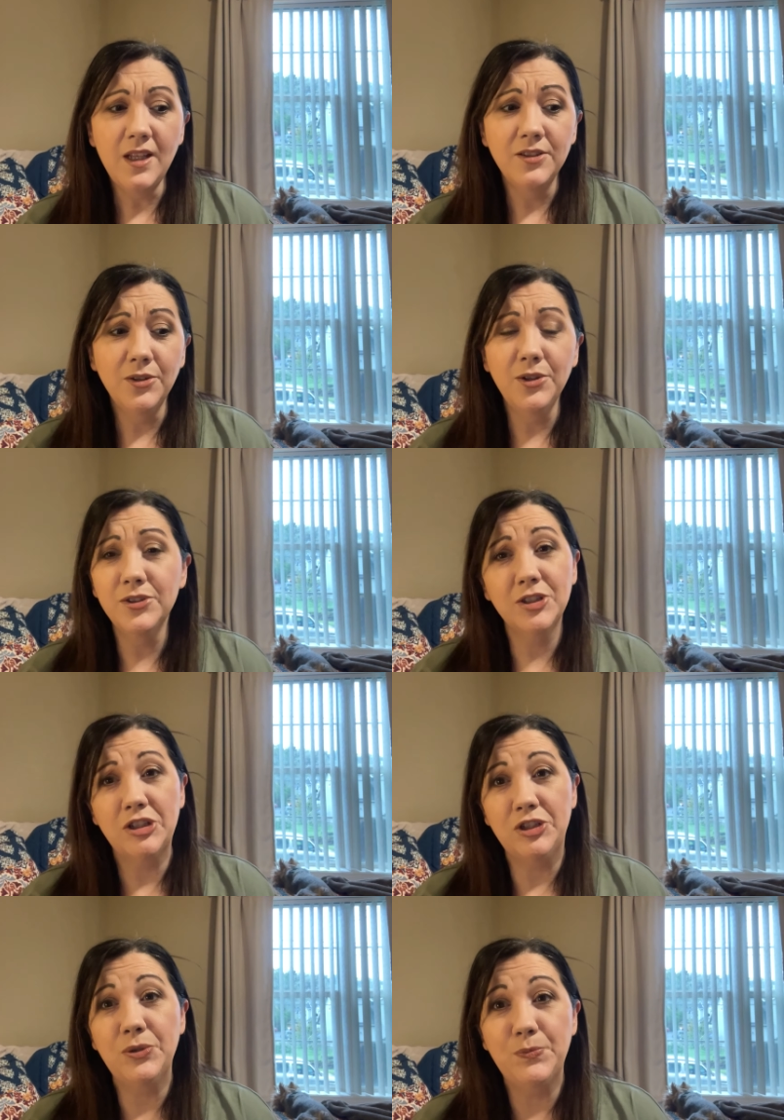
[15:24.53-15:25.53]
So those are
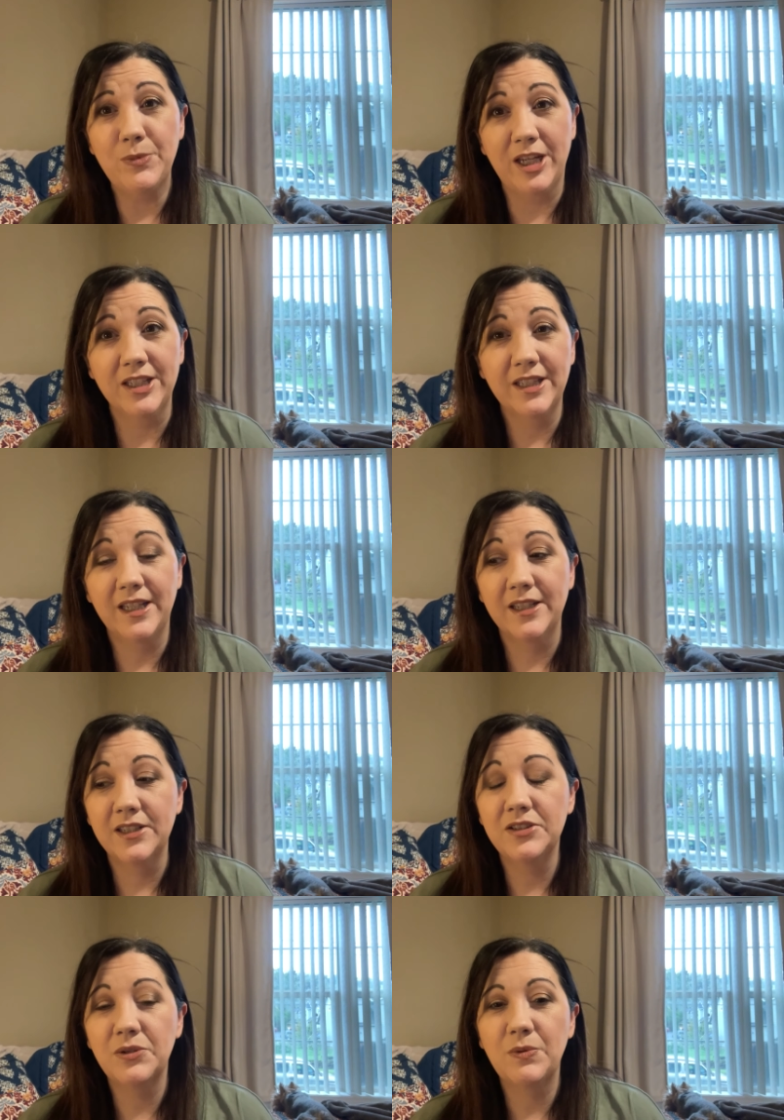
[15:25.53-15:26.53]
the two main
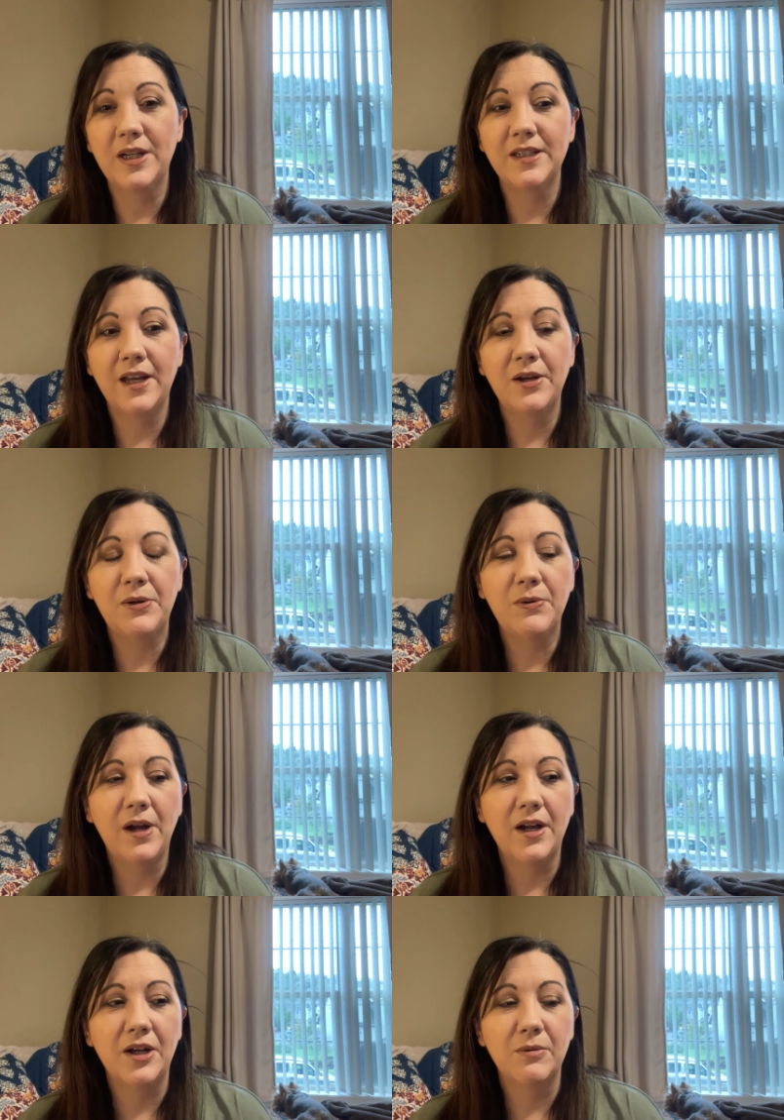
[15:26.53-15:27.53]
things right now
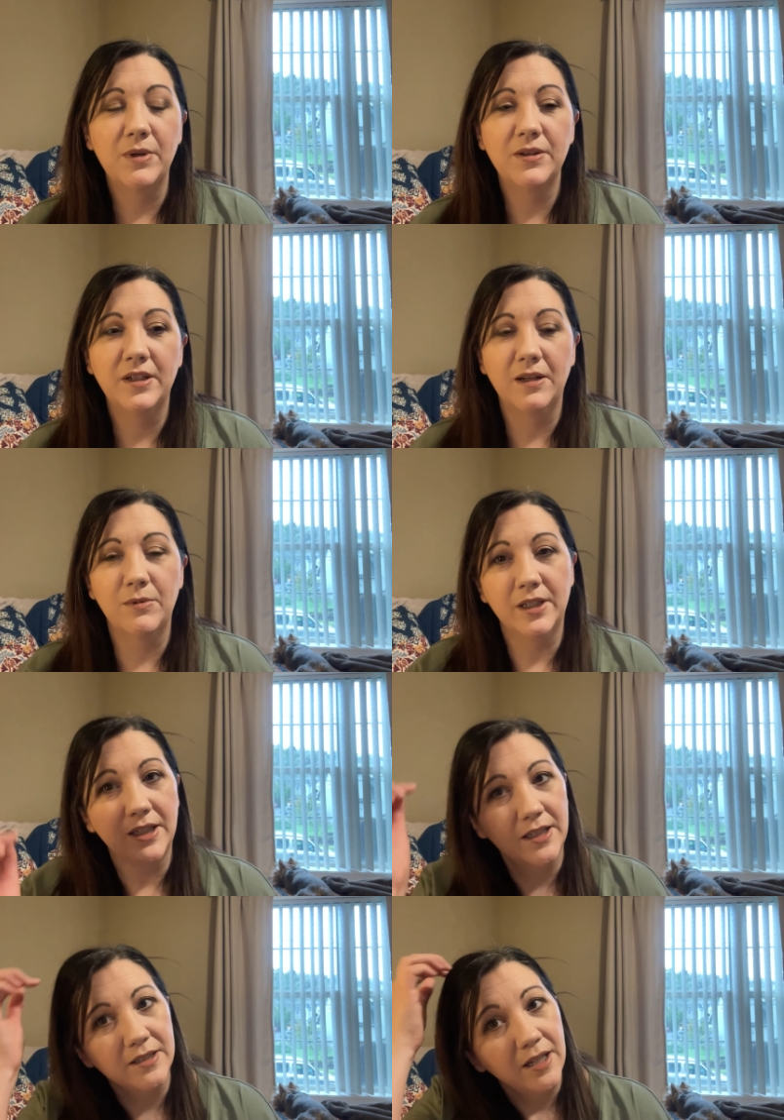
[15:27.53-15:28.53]
um, that I want to
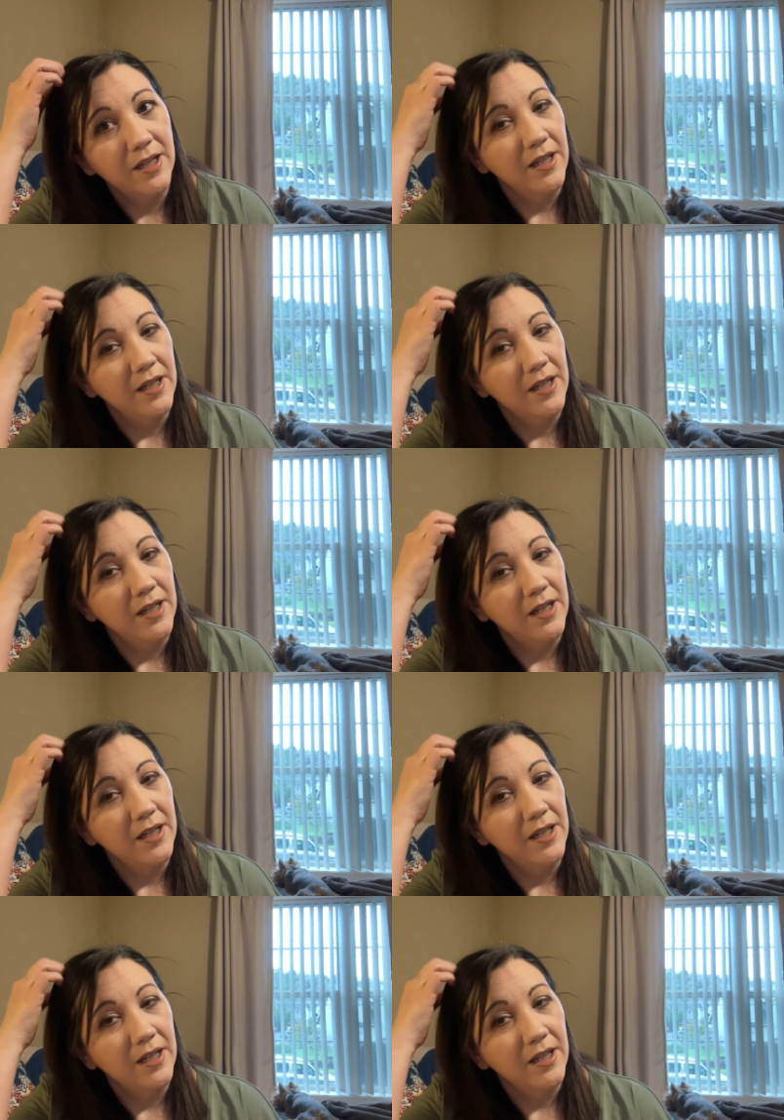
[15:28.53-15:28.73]
get